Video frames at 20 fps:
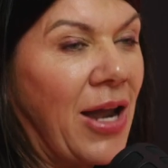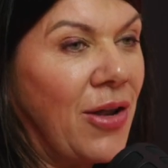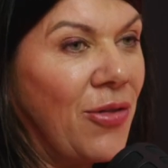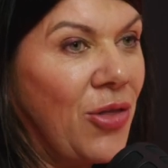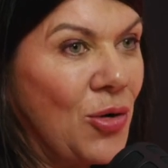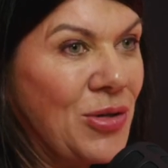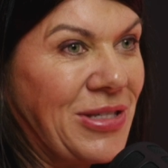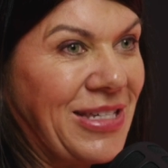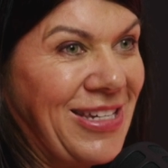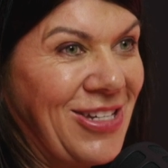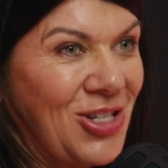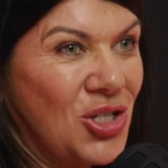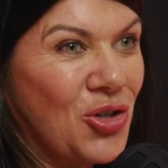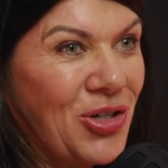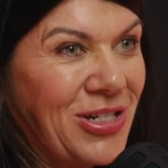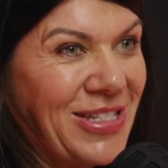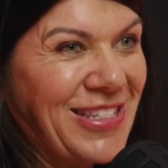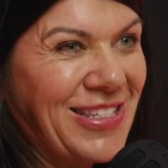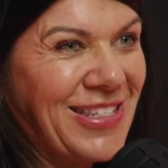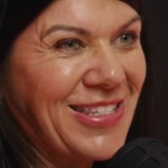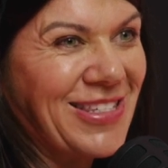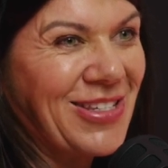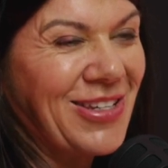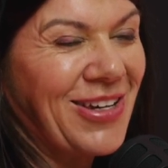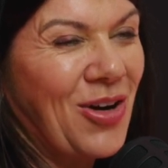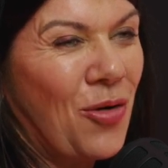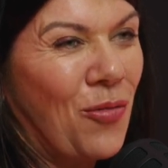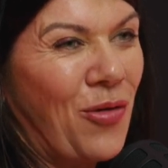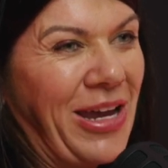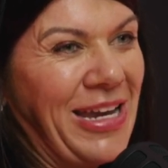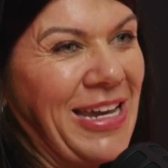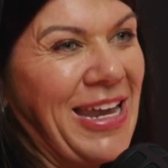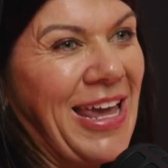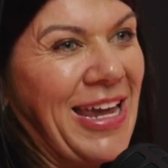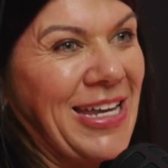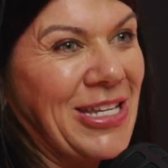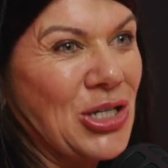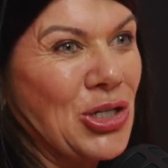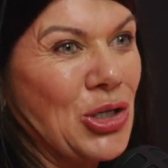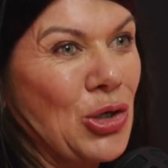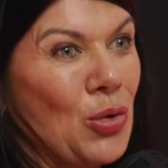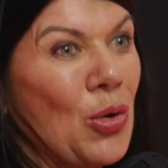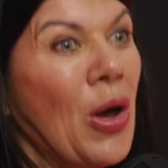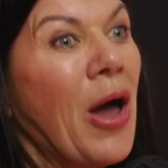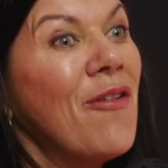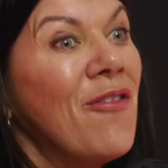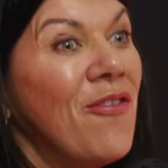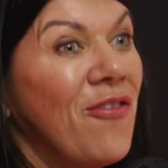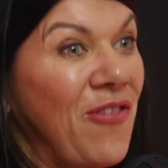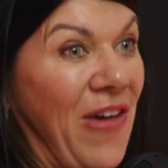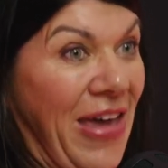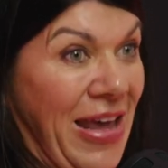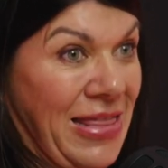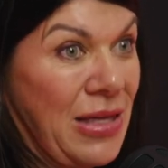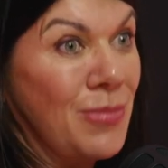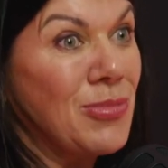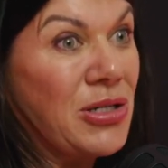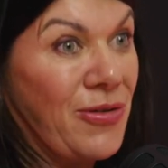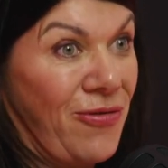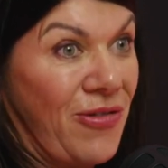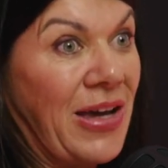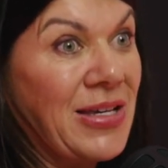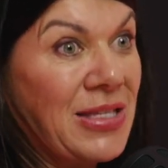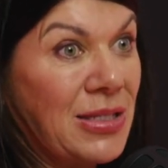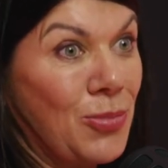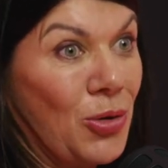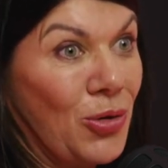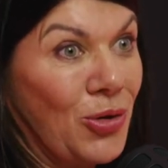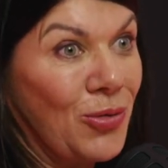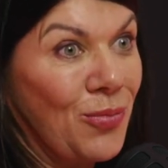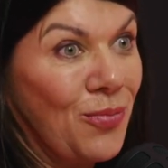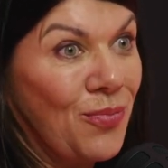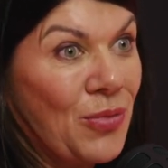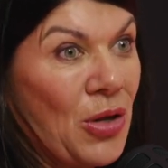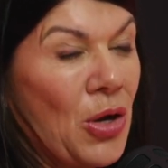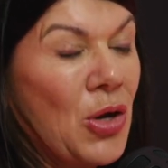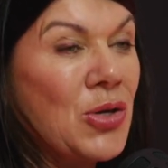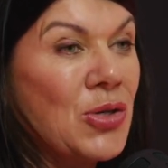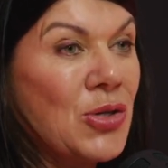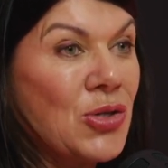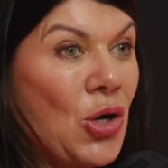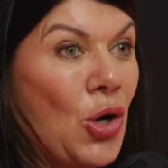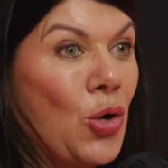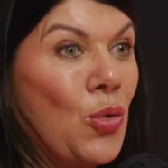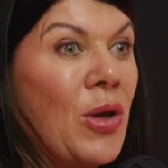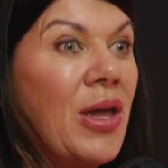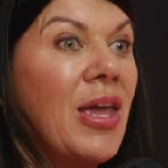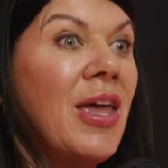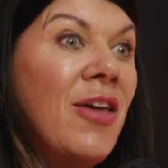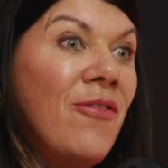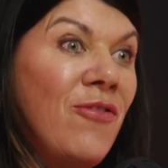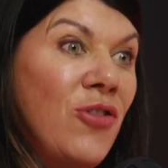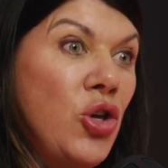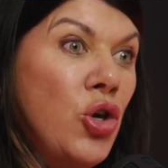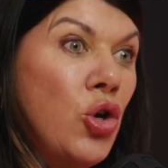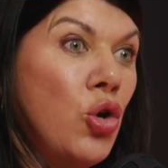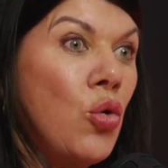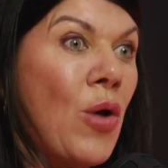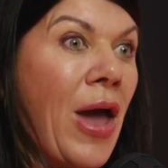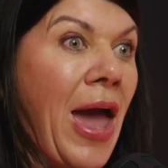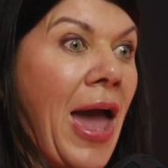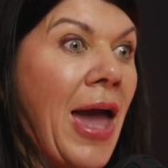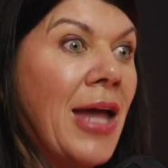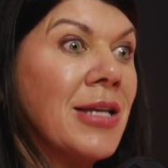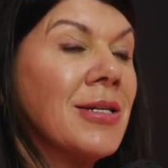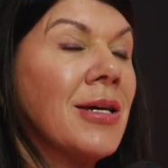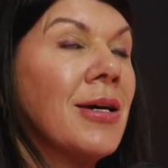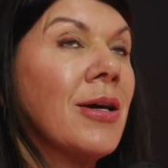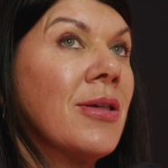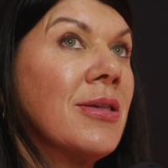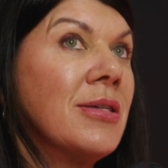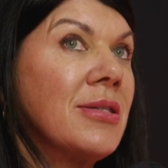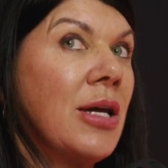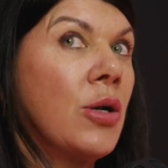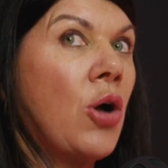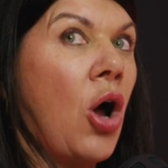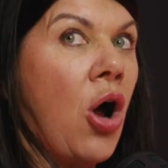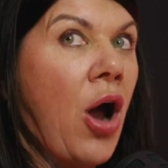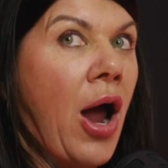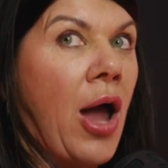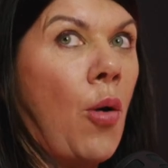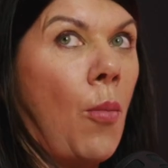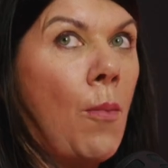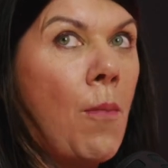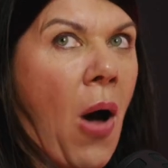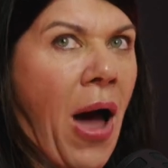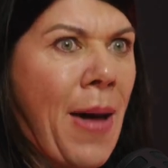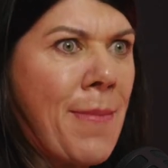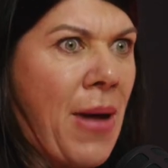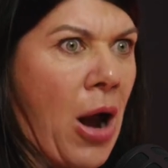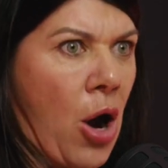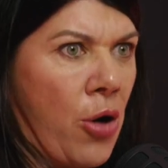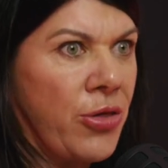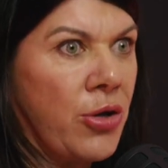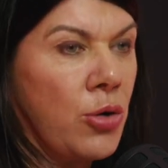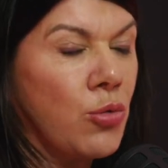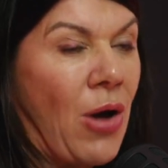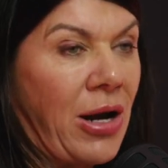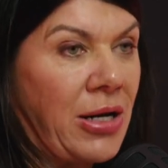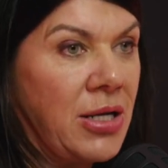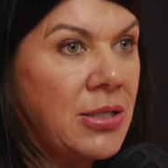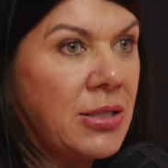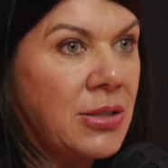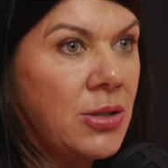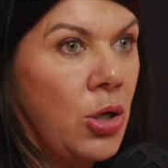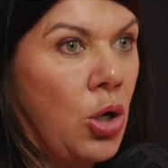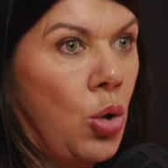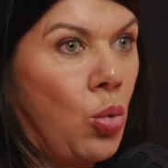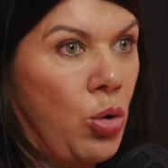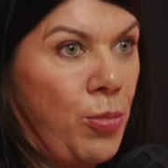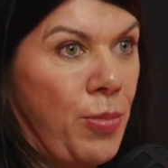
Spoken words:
of those interests, we need to feed them to Facebook. So if you had said, all right, my marathon runners would